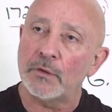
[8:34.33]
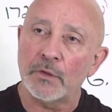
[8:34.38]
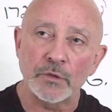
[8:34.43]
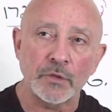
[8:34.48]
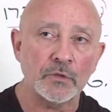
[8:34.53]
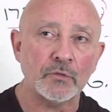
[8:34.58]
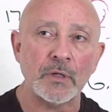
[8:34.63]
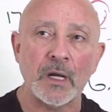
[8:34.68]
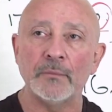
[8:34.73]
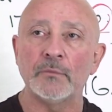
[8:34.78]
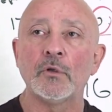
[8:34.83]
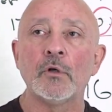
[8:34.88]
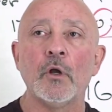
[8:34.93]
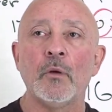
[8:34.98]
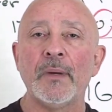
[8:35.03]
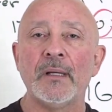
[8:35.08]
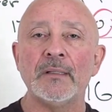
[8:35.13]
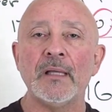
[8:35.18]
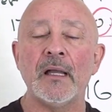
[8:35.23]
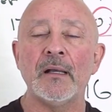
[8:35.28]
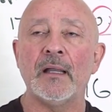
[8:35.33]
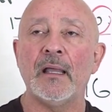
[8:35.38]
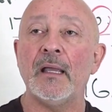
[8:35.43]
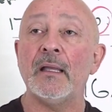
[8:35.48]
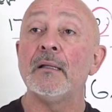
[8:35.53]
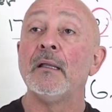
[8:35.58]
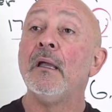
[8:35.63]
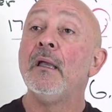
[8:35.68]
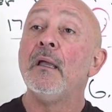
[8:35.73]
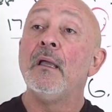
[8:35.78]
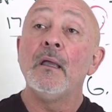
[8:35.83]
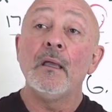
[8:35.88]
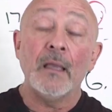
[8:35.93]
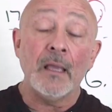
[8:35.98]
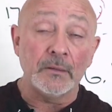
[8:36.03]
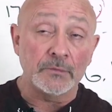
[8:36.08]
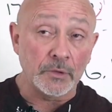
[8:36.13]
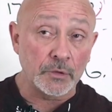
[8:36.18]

subscribe to Globed.net and